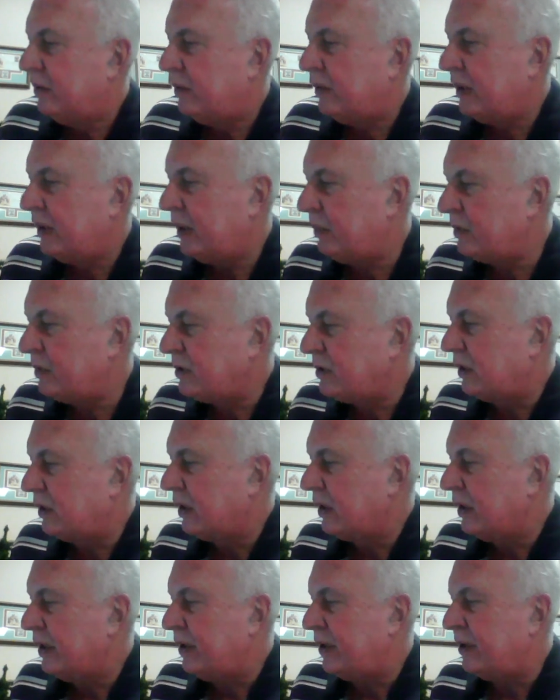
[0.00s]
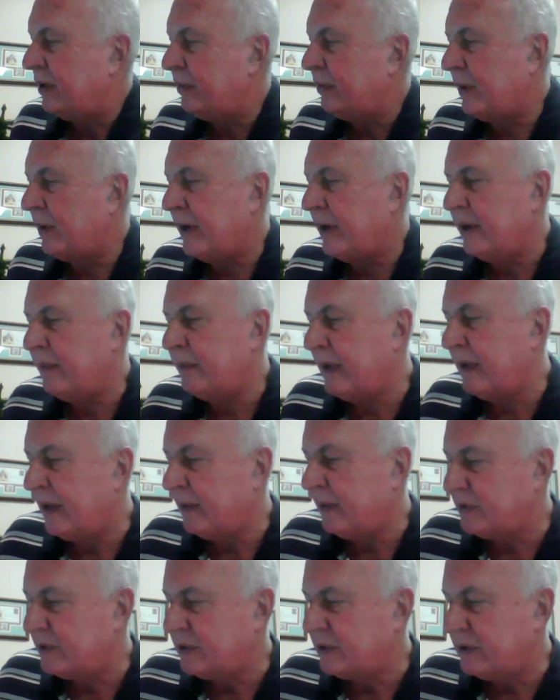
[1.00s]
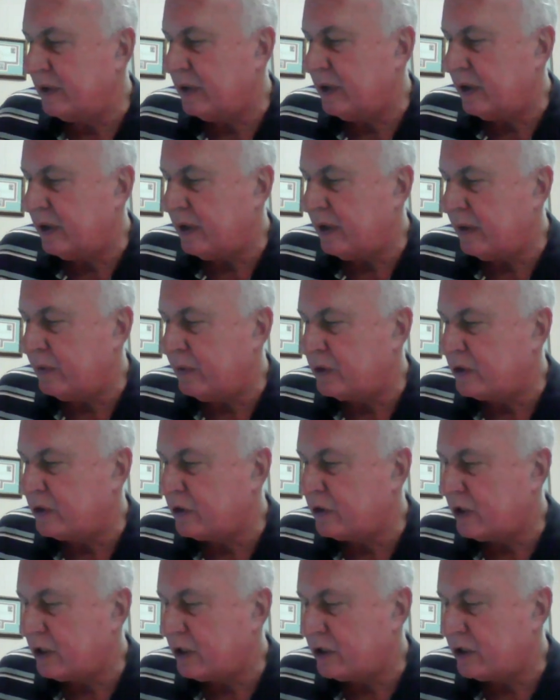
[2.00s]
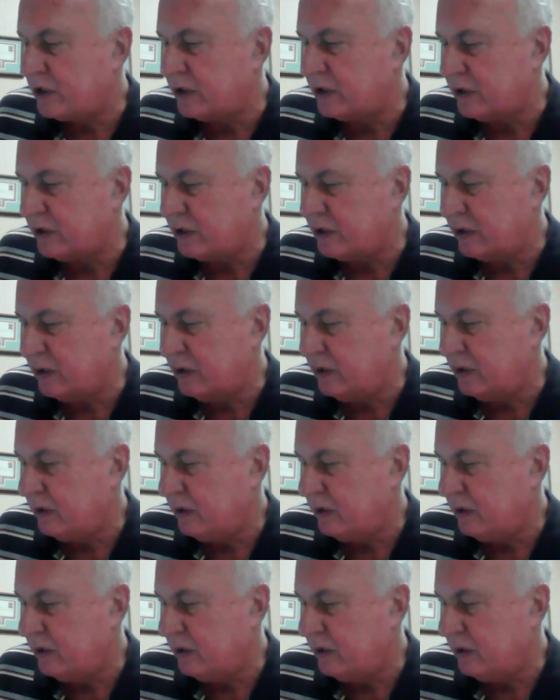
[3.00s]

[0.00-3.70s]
When I was looking under mind maps instructions,